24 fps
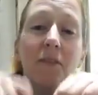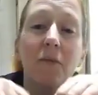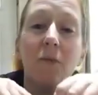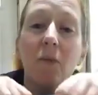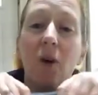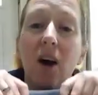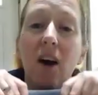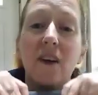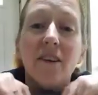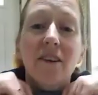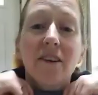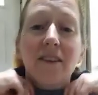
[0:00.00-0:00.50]
and
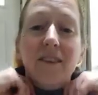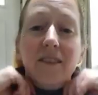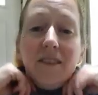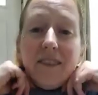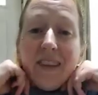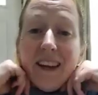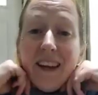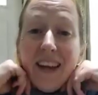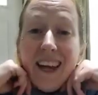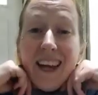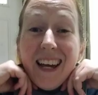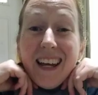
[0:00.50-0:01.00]
water.
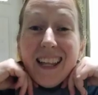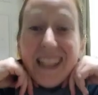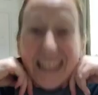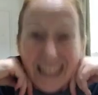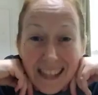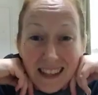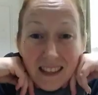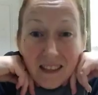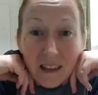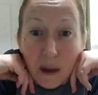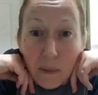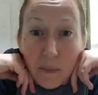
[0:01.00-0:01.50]
It
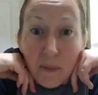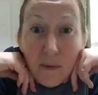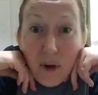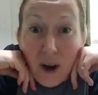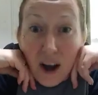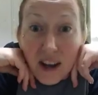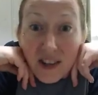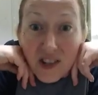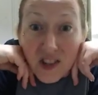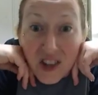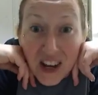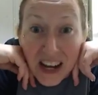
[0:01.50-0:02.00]
cleans up
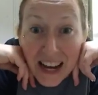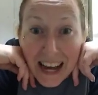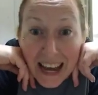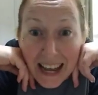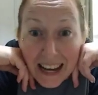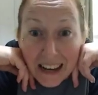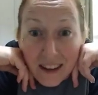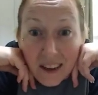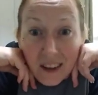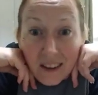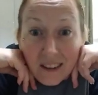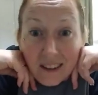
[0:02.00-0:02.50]
raw
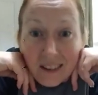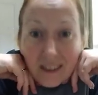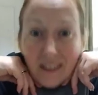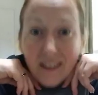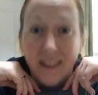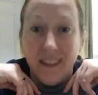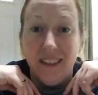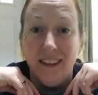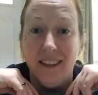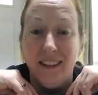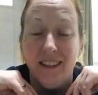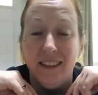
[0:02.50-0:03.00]
chicken.
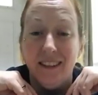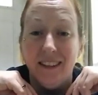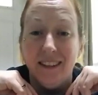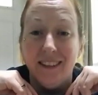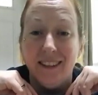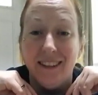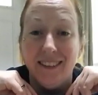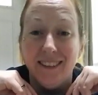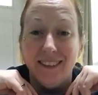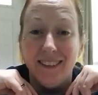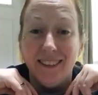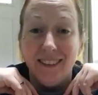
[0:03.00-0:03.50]

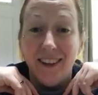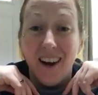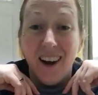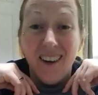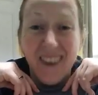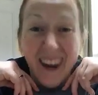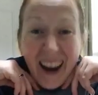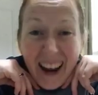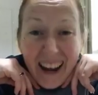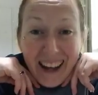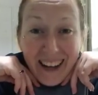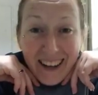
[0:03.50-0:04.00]
All
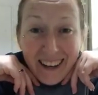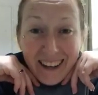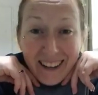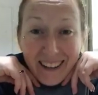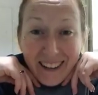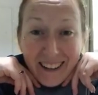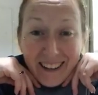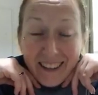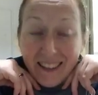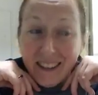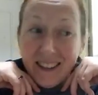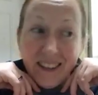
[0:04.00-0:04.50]
right?
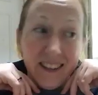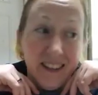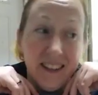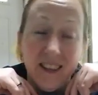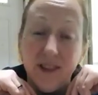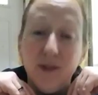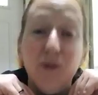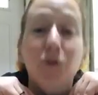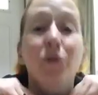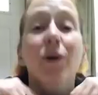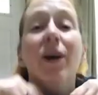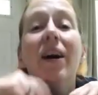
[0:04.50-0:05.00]

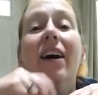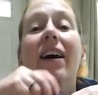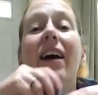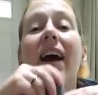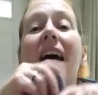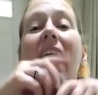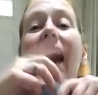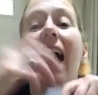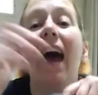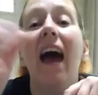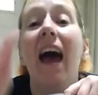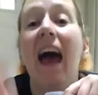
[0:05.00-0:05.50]
You
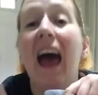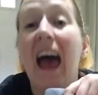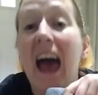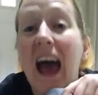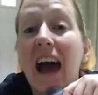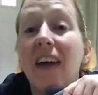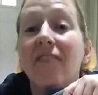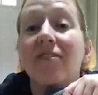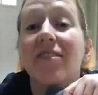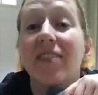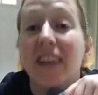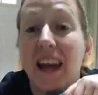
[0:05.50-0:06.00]

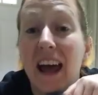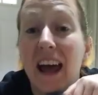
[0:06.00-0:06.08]
have to